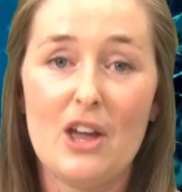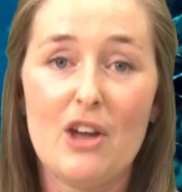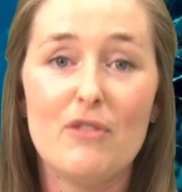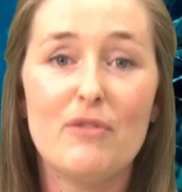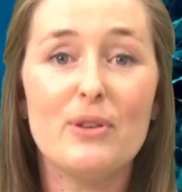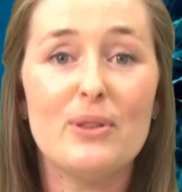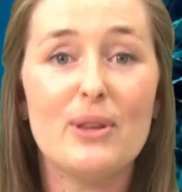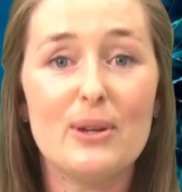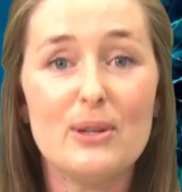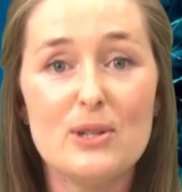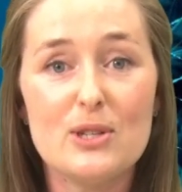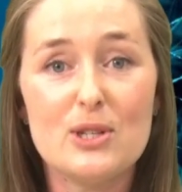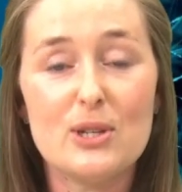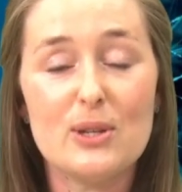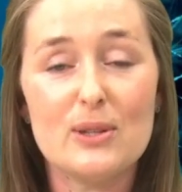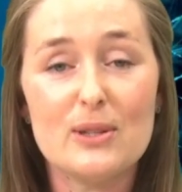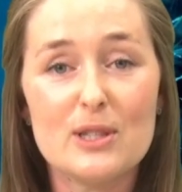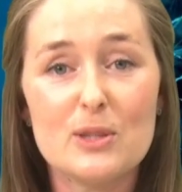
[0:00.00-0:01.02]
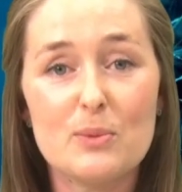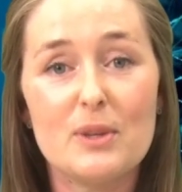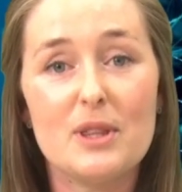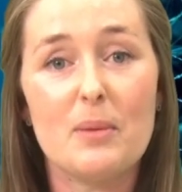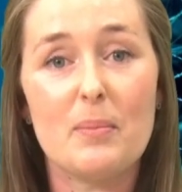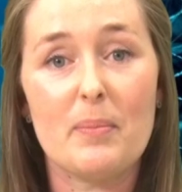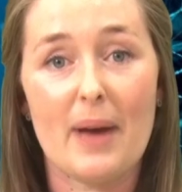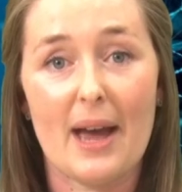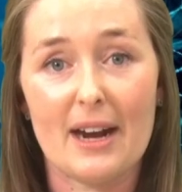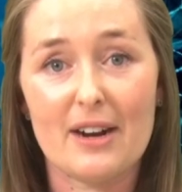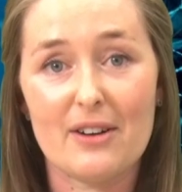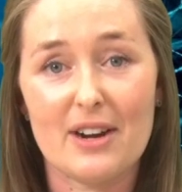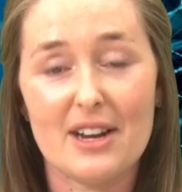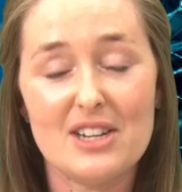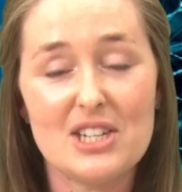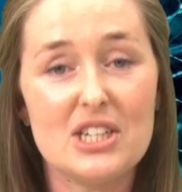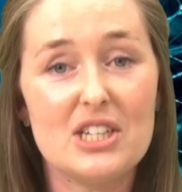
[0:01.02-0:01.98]
For those students with a
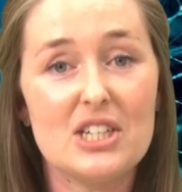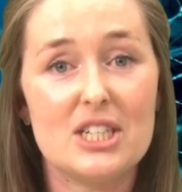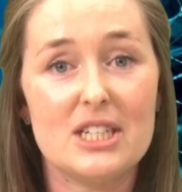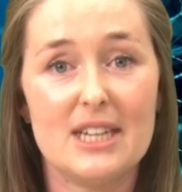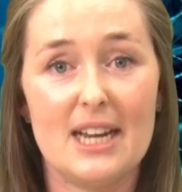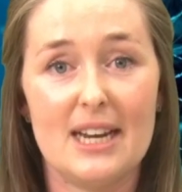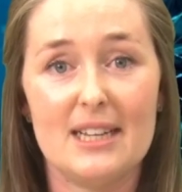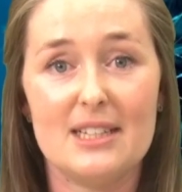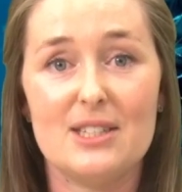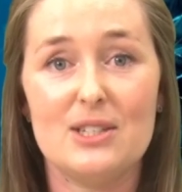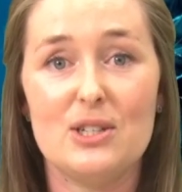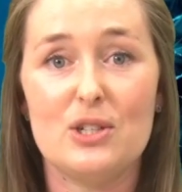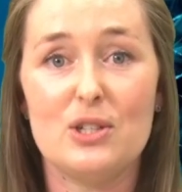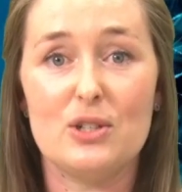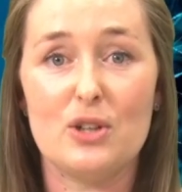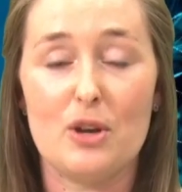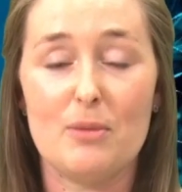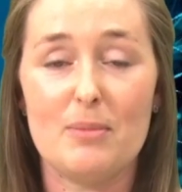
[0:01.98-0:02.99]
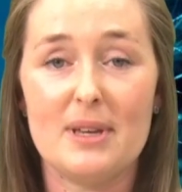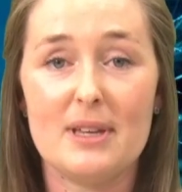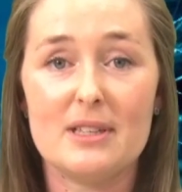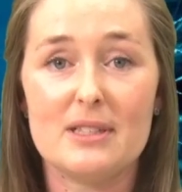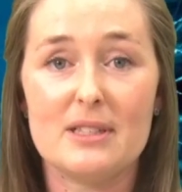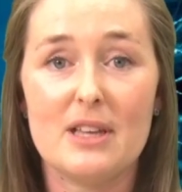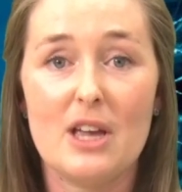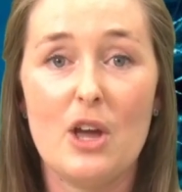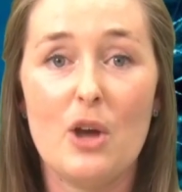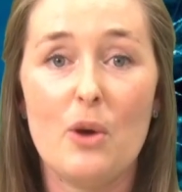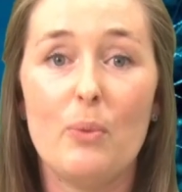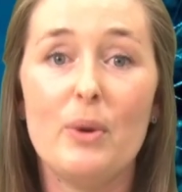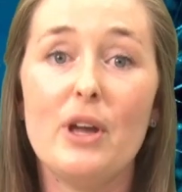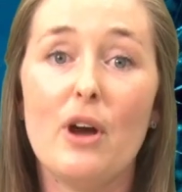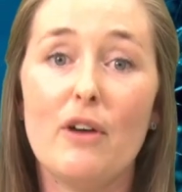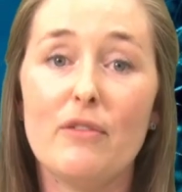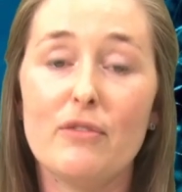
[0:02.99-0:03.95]
background in genetics and genomics,
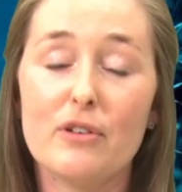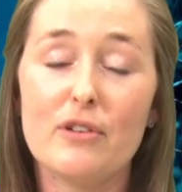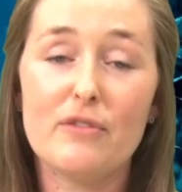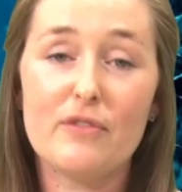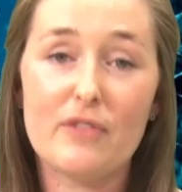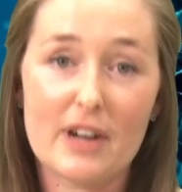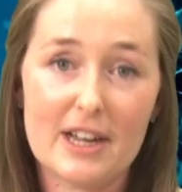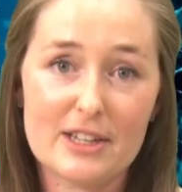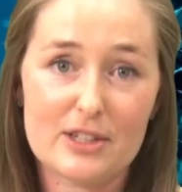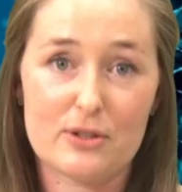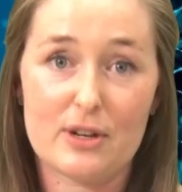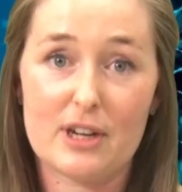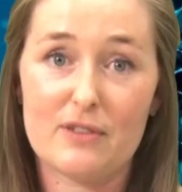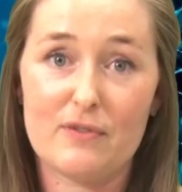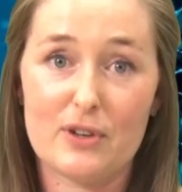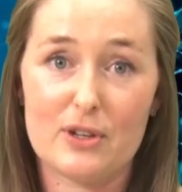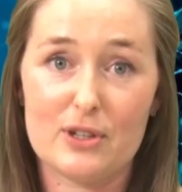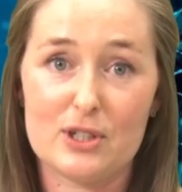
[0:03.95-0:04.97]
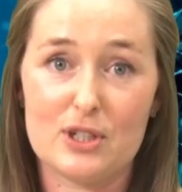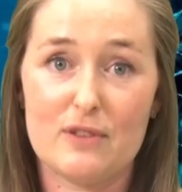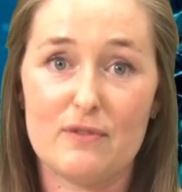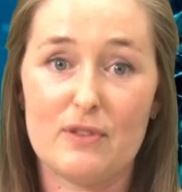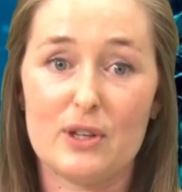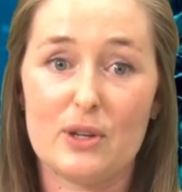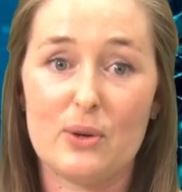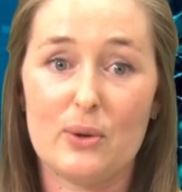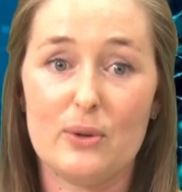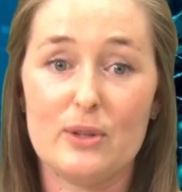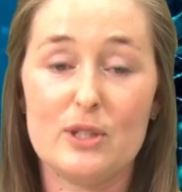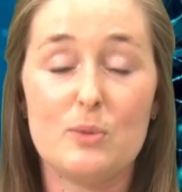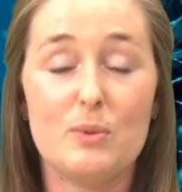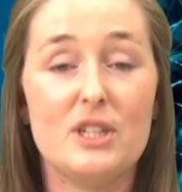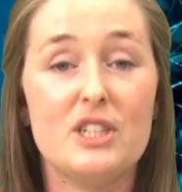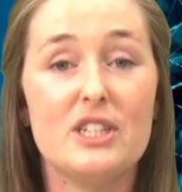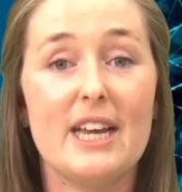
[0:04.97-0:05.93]
we offer a fast-track version of the course
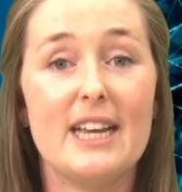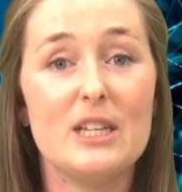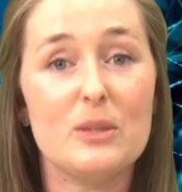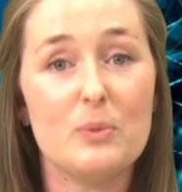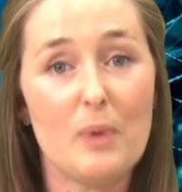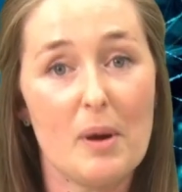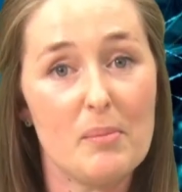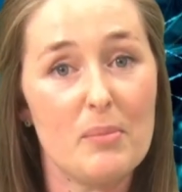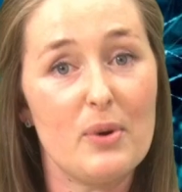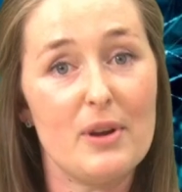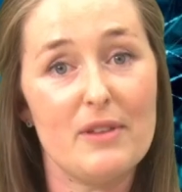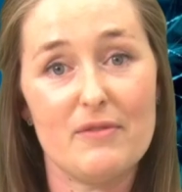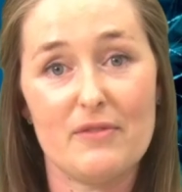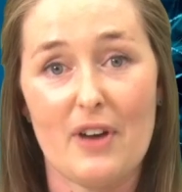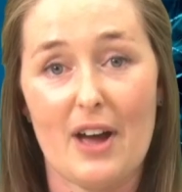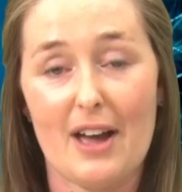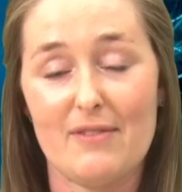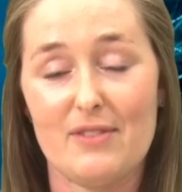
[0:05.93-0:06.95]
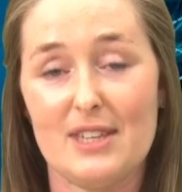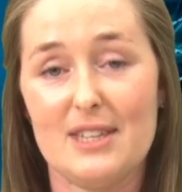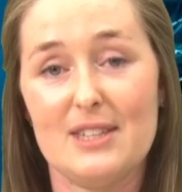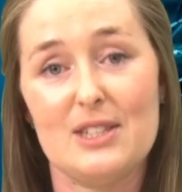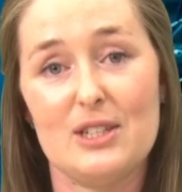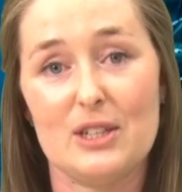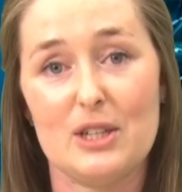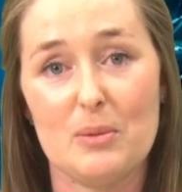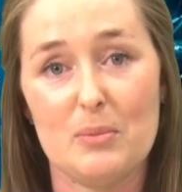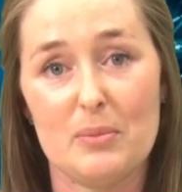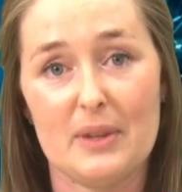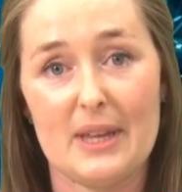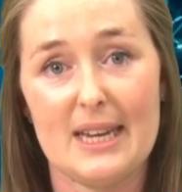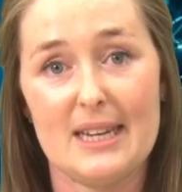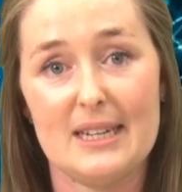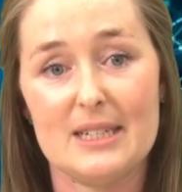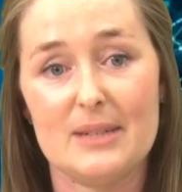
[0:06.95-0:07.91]
which takes 1.5 years to
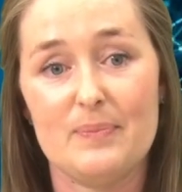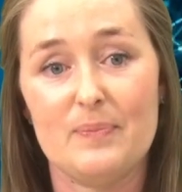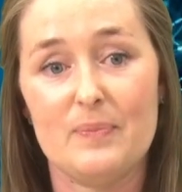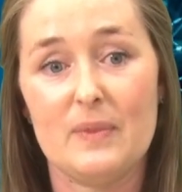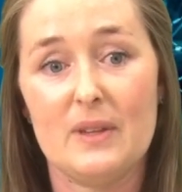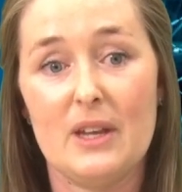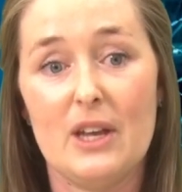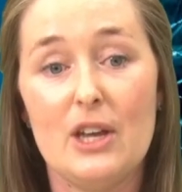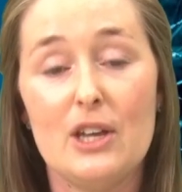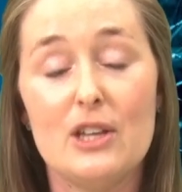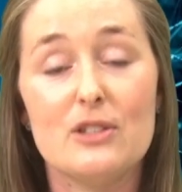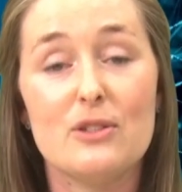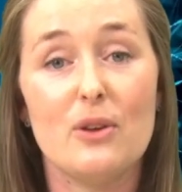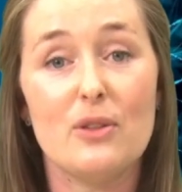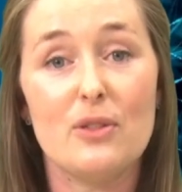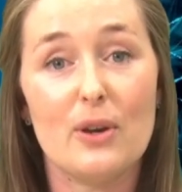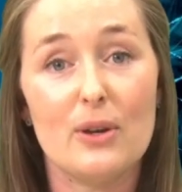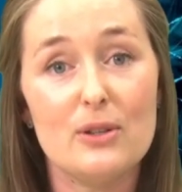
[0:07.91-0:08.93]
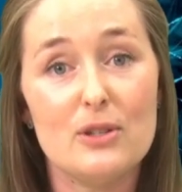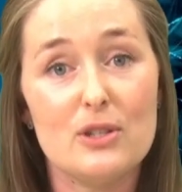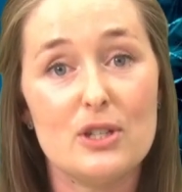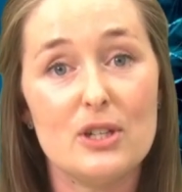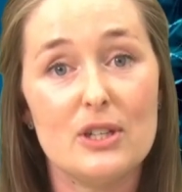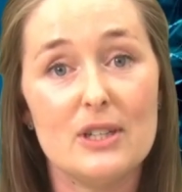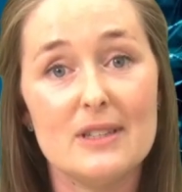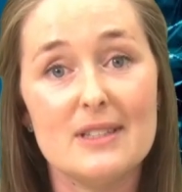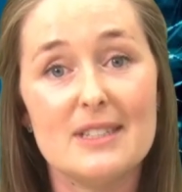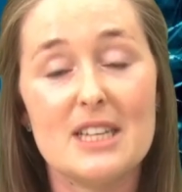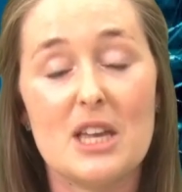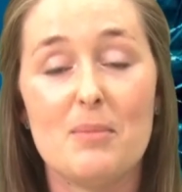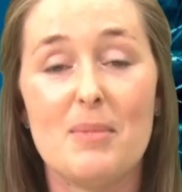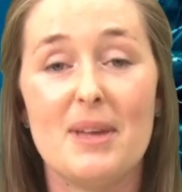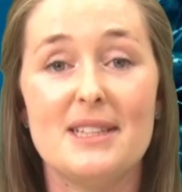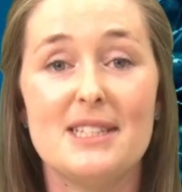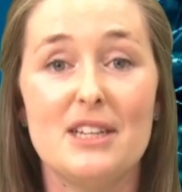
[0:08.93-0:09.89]
complete. So those students
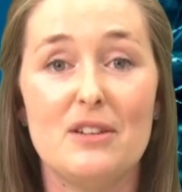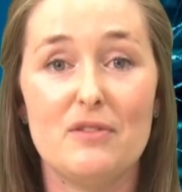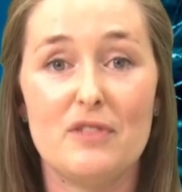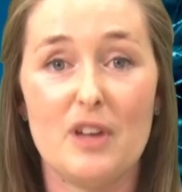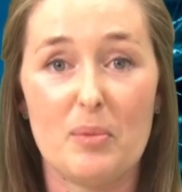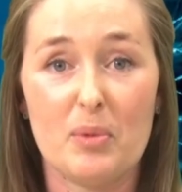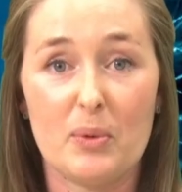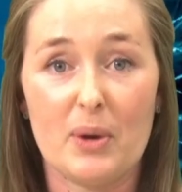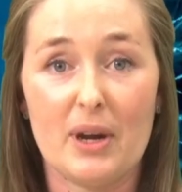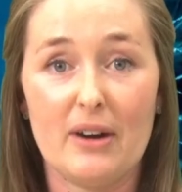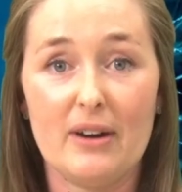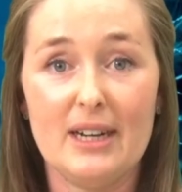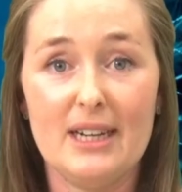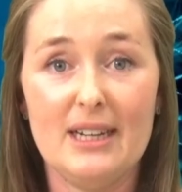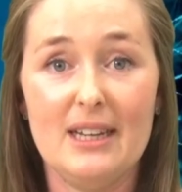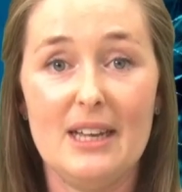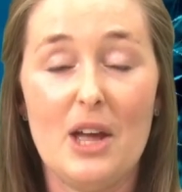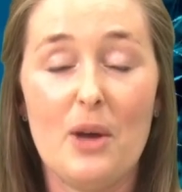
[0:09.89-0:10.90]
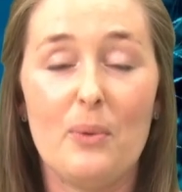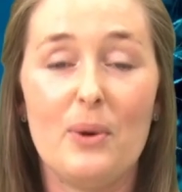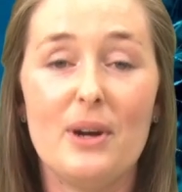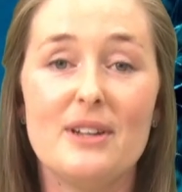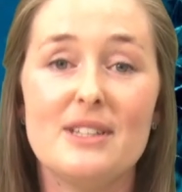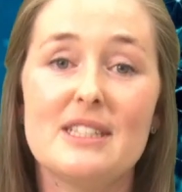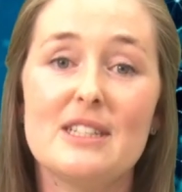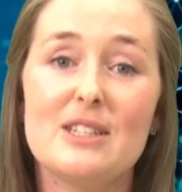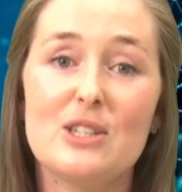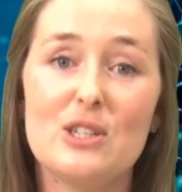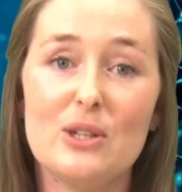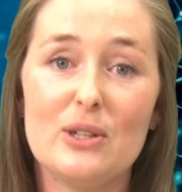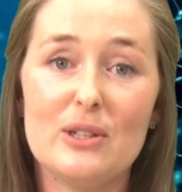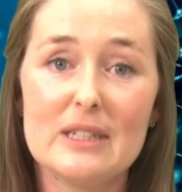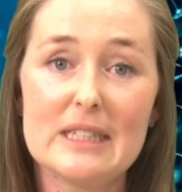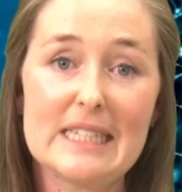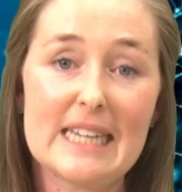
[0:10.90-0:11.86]
commence in February, whereas the
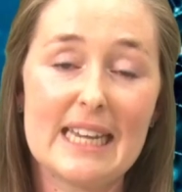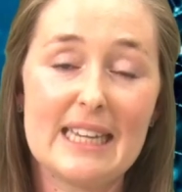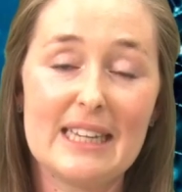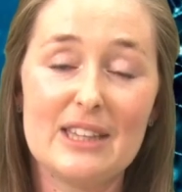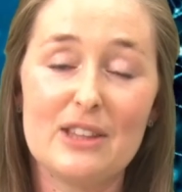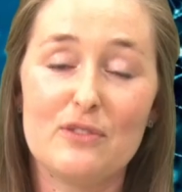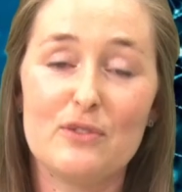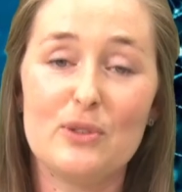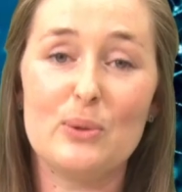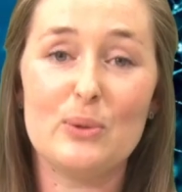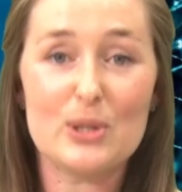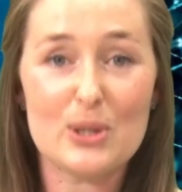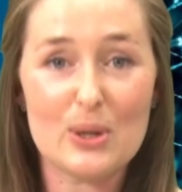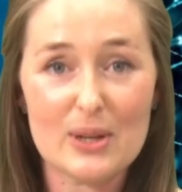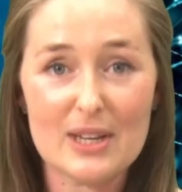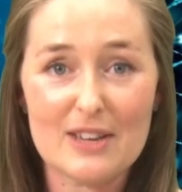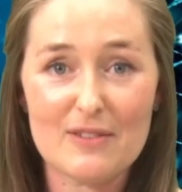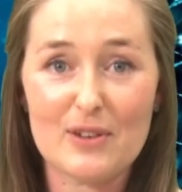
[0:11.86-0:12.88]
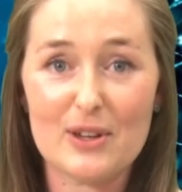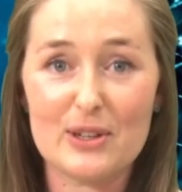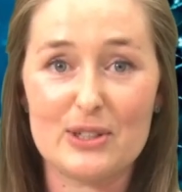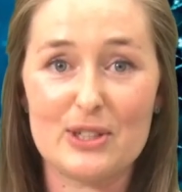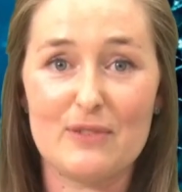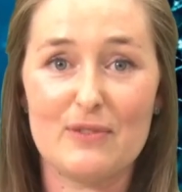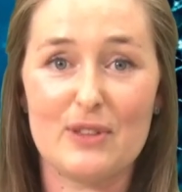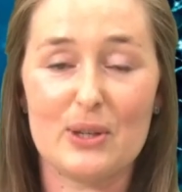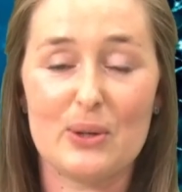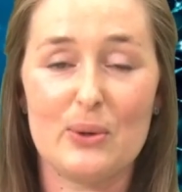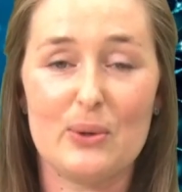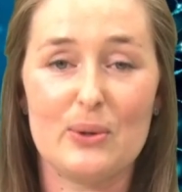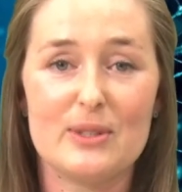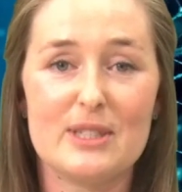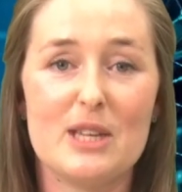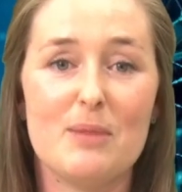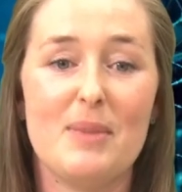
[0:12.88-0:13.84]
students taking the full 2-year version of the
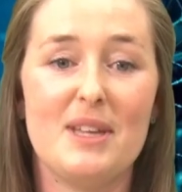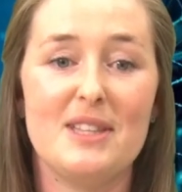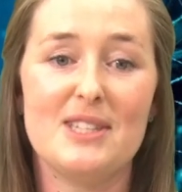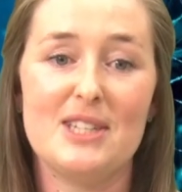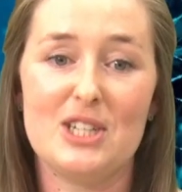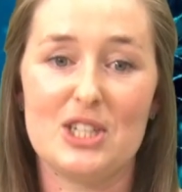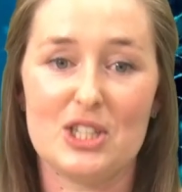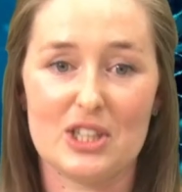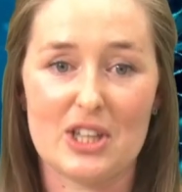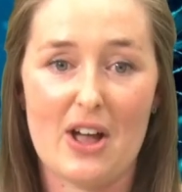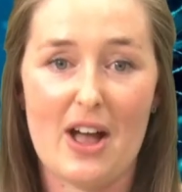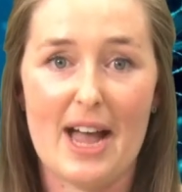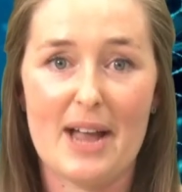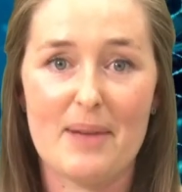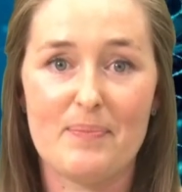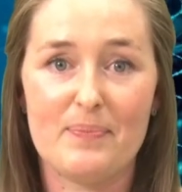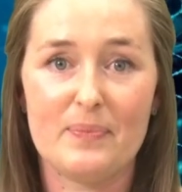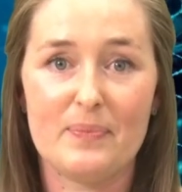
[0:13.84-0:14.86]
course commence in July.